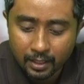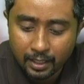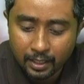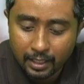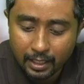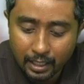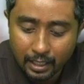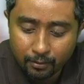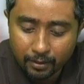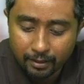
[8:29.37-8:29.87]

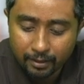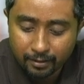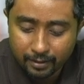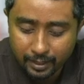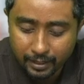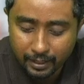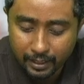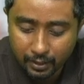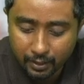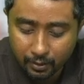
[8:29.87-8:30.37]
Now I will
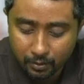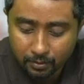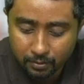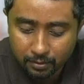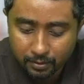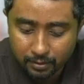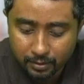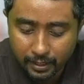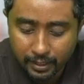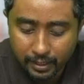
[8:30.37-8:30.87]
take
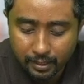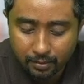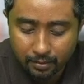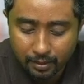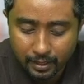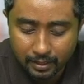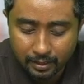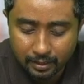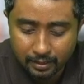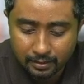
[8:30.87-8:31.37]
your
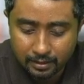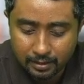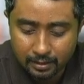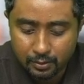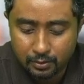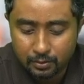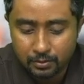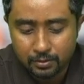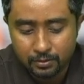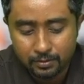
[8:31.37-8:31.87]
attention
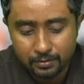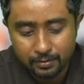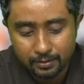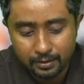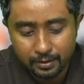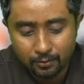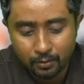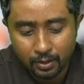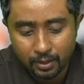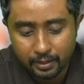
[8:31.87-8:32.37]
to the
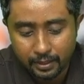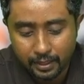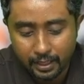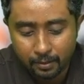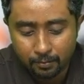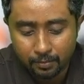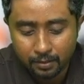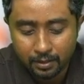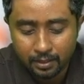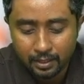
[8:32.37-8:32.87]
one
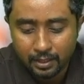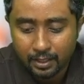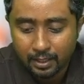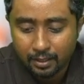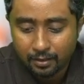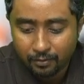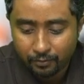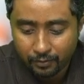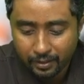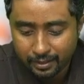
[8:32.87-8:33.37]
table
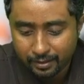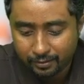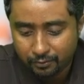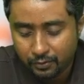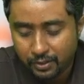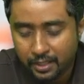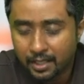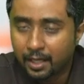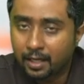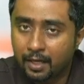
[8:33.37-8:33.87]
which
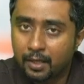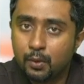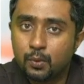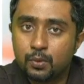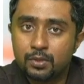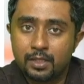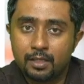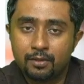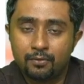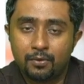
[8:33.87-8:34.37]
we are
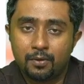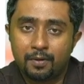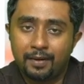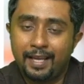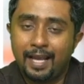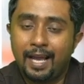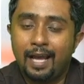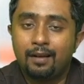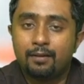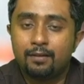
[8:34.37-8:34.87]
using for
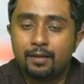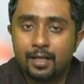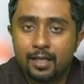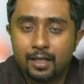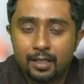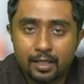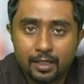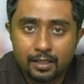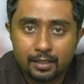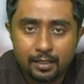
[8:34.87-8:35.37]

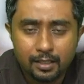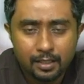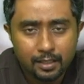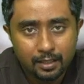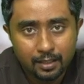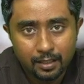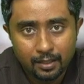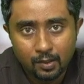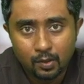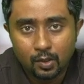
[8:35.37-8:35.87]
calculating the
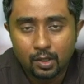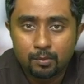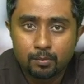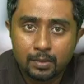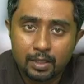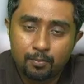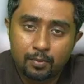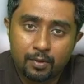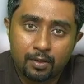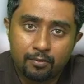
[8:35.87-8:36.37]
normal
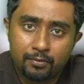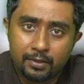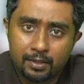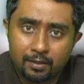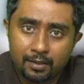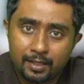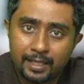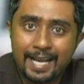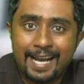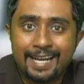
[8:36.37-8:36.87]
profit or
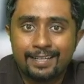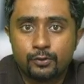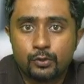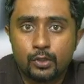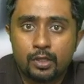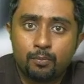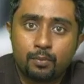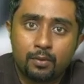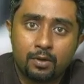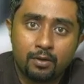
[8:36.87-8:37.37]
the actual
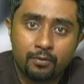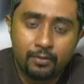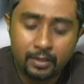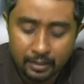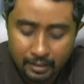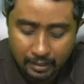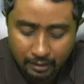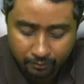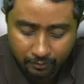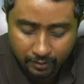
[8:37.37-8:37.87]
profit
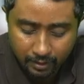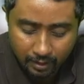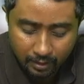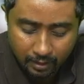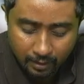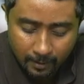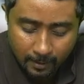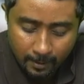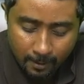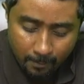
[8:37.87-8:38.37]
that we
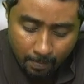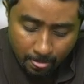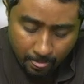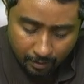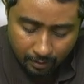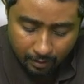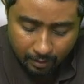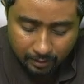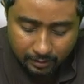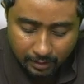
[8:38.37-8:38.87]

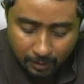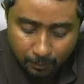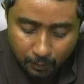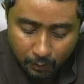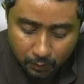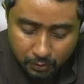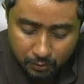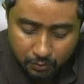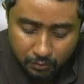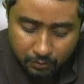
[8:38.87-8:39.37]
are
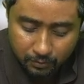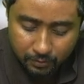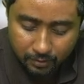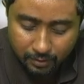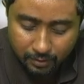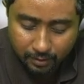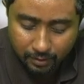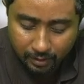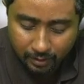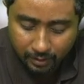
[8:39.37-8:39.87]
supposed to
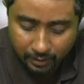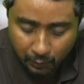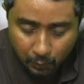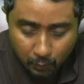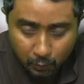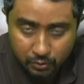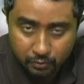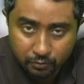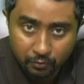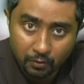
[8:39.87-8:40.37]

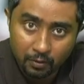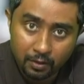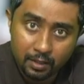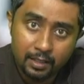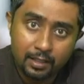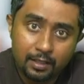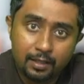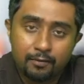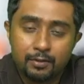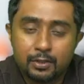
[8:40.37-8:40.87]
use for
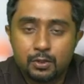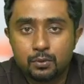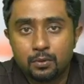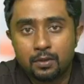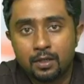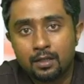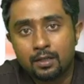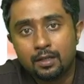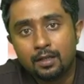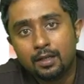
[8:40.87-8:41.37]
which
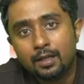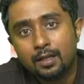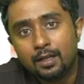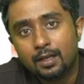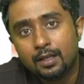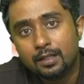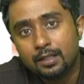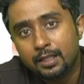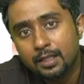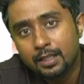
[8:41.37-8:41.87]
one?
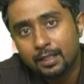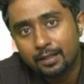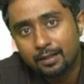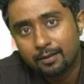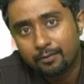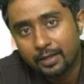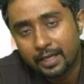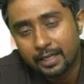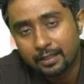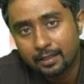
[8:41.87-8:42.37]
The
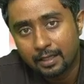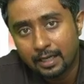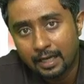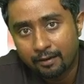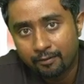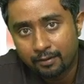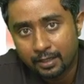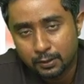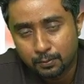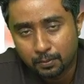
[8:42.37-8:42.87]
weighted
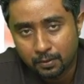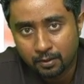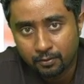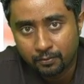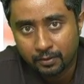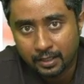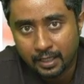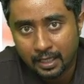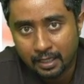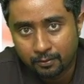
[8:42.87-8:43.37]
average
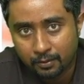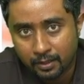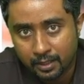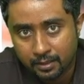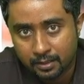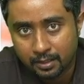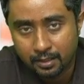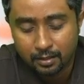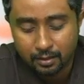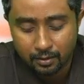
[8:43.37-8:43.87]
profit
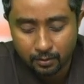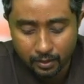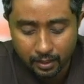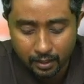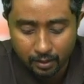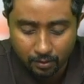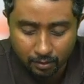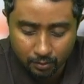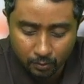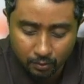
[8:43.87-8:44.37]
calculation, okay,
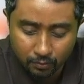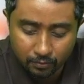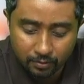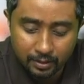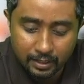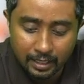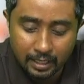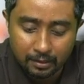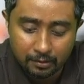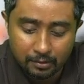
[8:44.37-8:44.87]
or goodwill
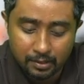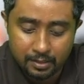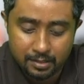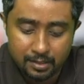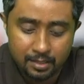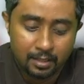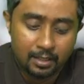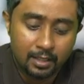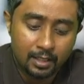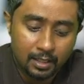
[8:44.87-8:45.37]

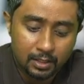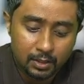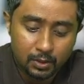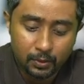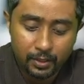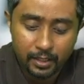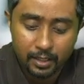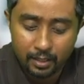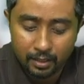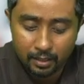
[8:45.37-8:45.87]
calculation. So
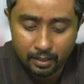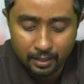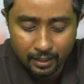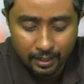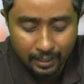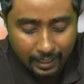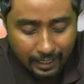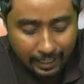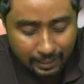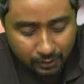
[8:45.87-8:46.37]
here,
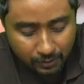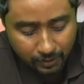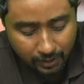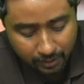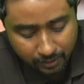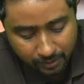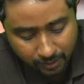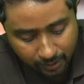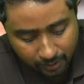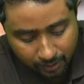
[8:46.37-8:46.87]
as you
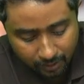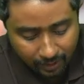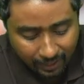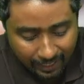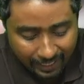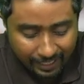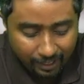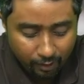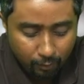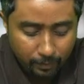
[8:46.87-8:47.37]
can see here,
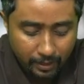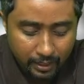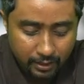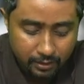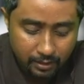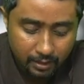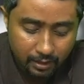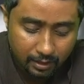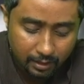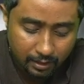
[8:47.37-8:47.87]
I have
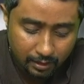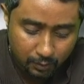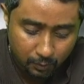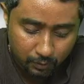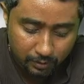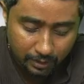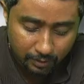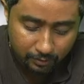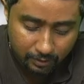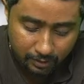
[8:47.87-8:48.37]
mentioned
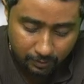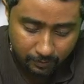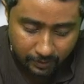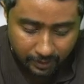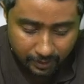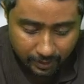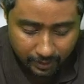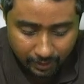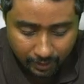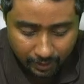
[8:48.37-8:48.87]

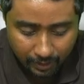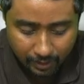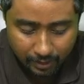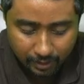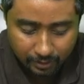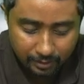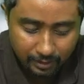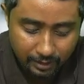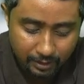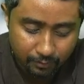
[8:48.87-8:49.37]
2020 year
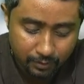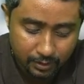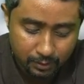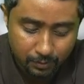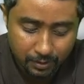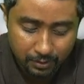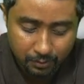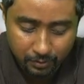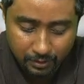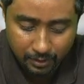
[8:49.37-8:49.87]
ended 31st
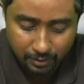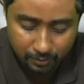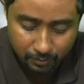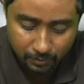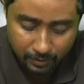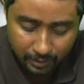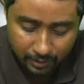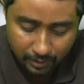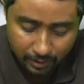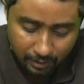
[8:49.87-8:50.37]
March
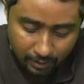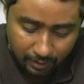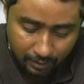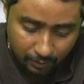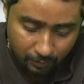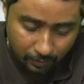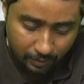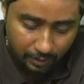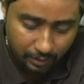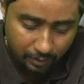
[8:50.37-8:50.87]
2020,
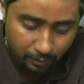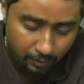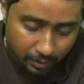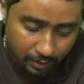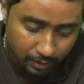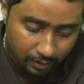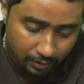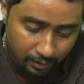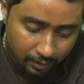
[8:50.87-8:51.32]
21,